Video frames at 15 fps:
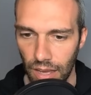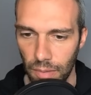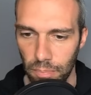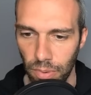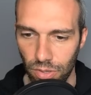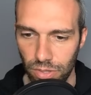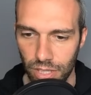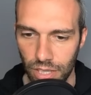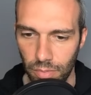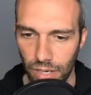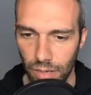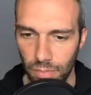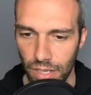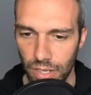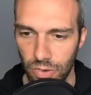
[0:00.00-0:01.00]
Both of them are
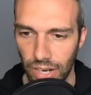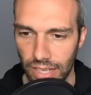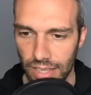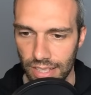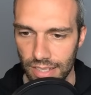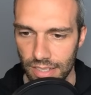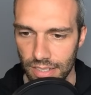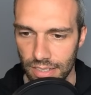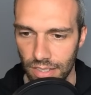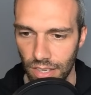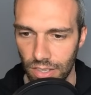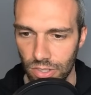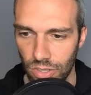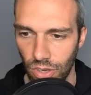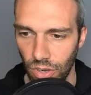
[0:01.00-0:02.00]
going to be Great Leagues.
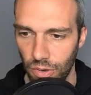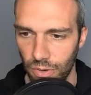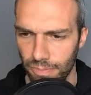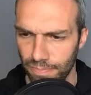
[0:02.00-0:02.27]
So